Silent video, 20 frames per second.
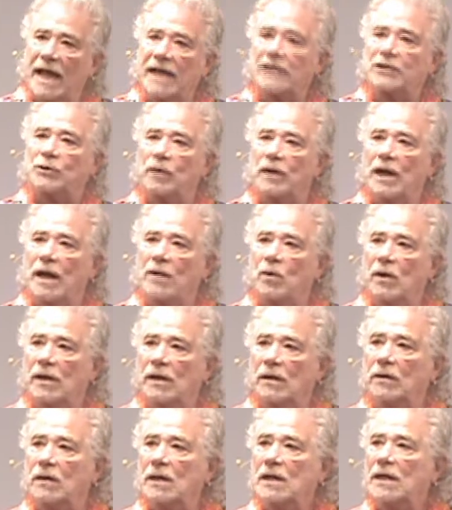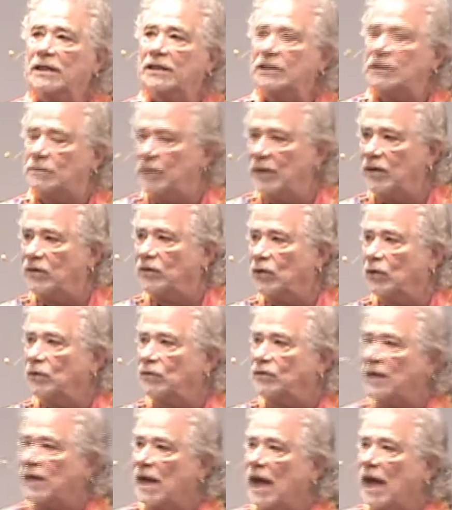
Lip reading: And that's what I want to speak to